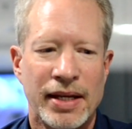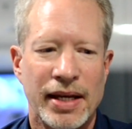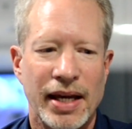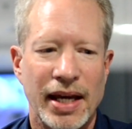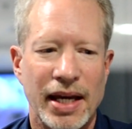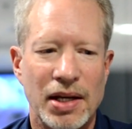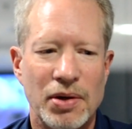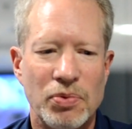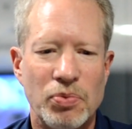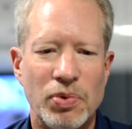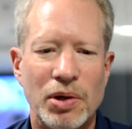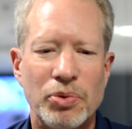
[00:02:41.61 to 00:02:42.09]

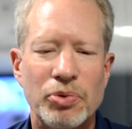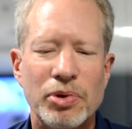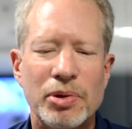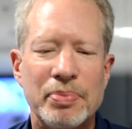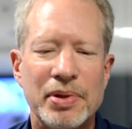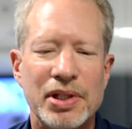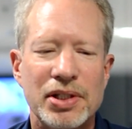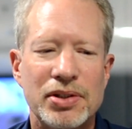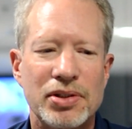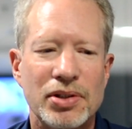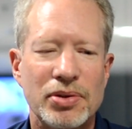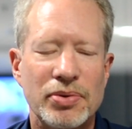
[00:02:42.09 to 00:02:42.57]
And what we'll
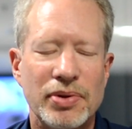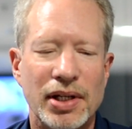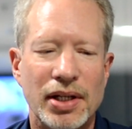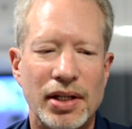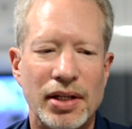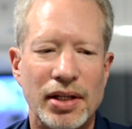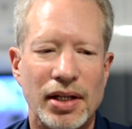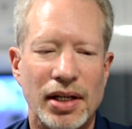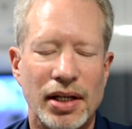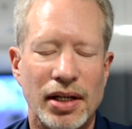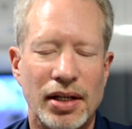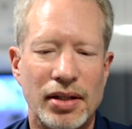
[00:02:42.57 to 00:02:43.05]
be
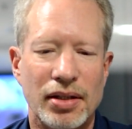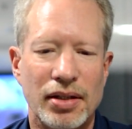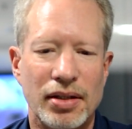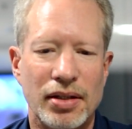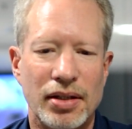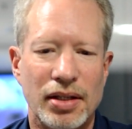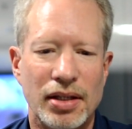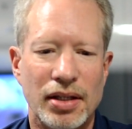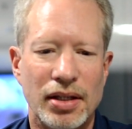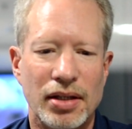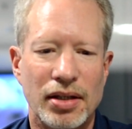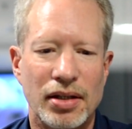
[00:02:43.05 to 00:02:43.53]
doing in
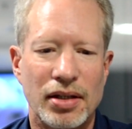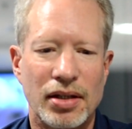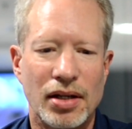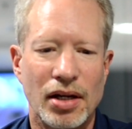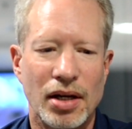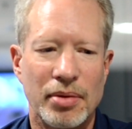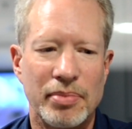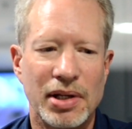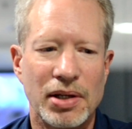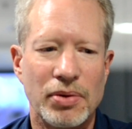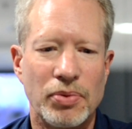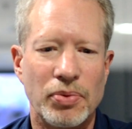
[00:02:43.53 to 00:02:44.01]
the
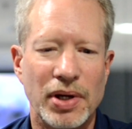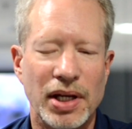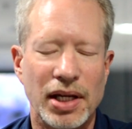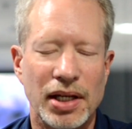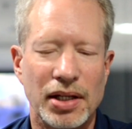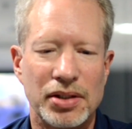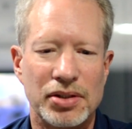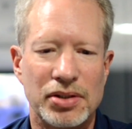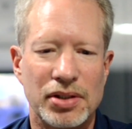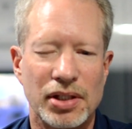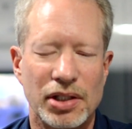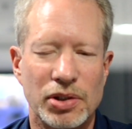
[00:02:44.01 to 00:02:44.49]
coming
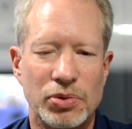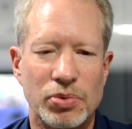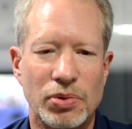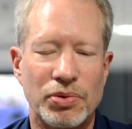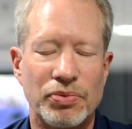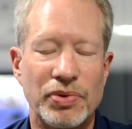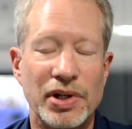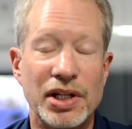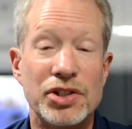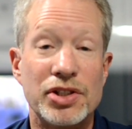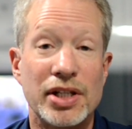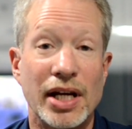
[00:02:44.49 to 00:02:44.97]
weeks is
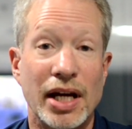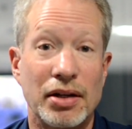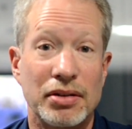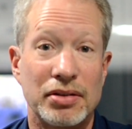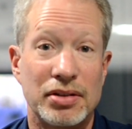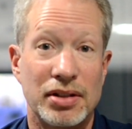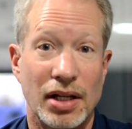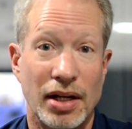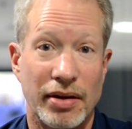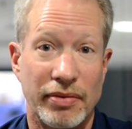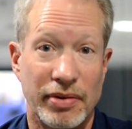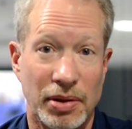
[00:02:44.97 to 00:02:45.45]
we'll reach
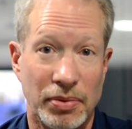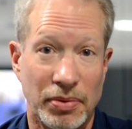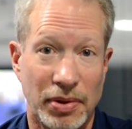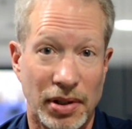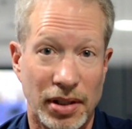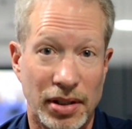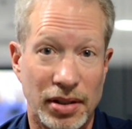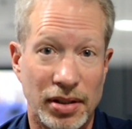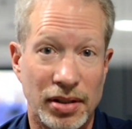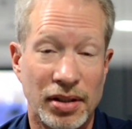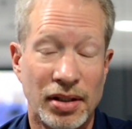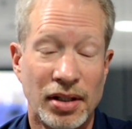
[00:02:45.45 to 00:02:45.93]
out to
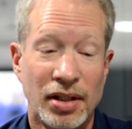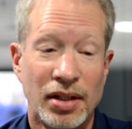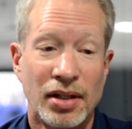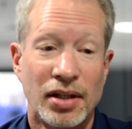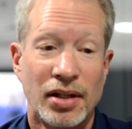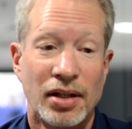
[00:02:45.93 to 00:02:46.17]
everyone.